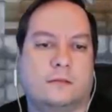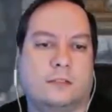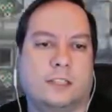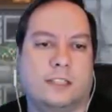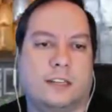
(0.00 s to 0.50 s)

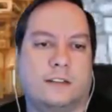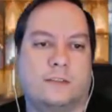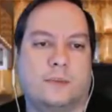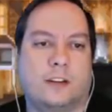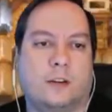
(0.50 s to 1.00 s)
instead of
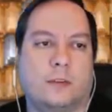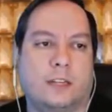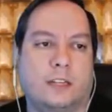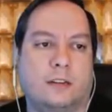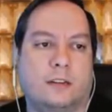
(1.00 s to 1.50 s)
spending our
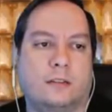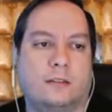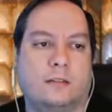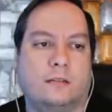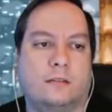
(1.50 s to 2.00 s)
money here.
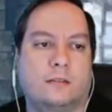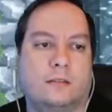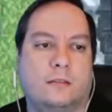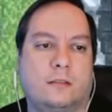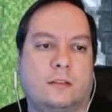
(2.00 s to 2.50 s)

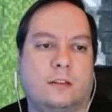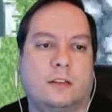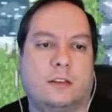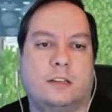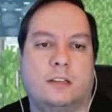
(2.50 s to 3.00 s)

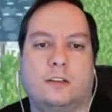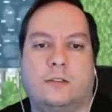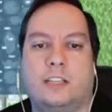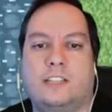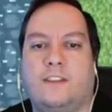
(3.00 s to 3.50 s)

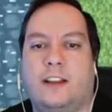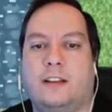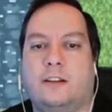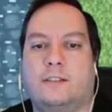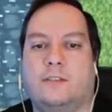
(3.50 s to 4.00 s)
So this fight
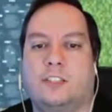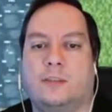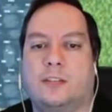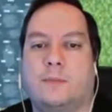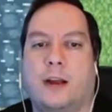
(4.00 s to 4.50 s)
here is versus a
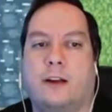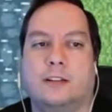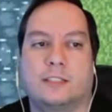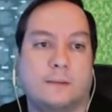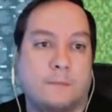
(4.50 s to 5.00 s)
bunch of
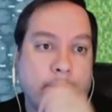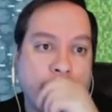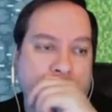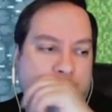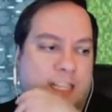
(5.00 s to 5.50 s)
pirates.
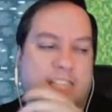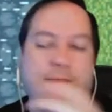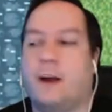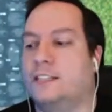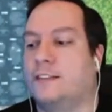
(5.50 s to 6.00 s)
These
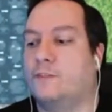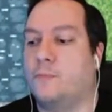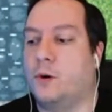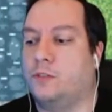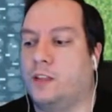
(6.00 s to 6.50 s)
pirates have a
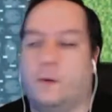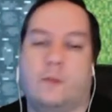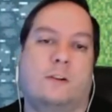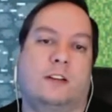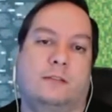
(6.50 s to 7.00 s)
boat that we
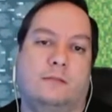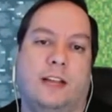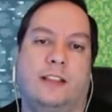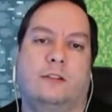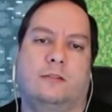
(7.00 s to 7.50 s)

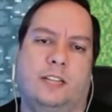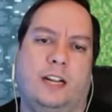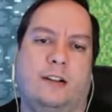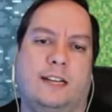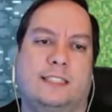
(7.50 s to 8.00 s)
want and they're
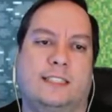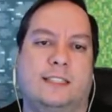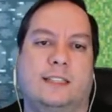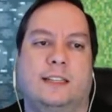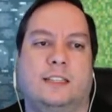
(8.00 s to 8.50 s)
terrorizing the
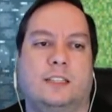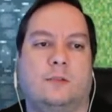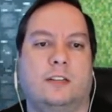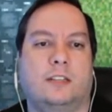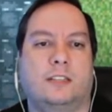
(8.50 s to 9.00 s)
city, so
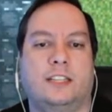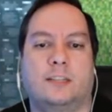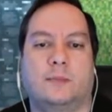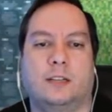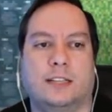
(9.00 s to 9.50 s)
we're going to
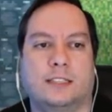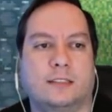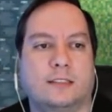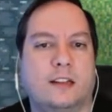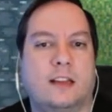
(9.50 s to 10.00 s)
teach them a
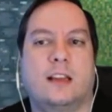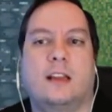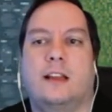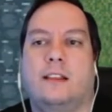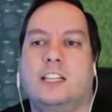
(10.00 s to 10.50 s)
lesson.
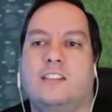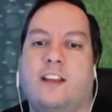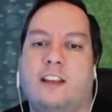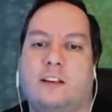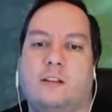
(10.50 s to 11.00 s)
This
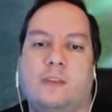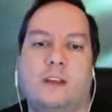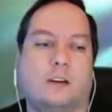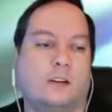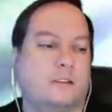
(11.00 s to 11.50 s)
fight could be
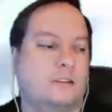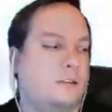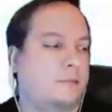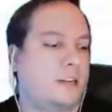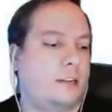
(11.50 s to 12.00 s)
hard
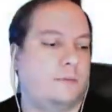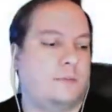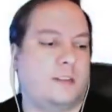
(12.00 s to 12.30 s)
sometimes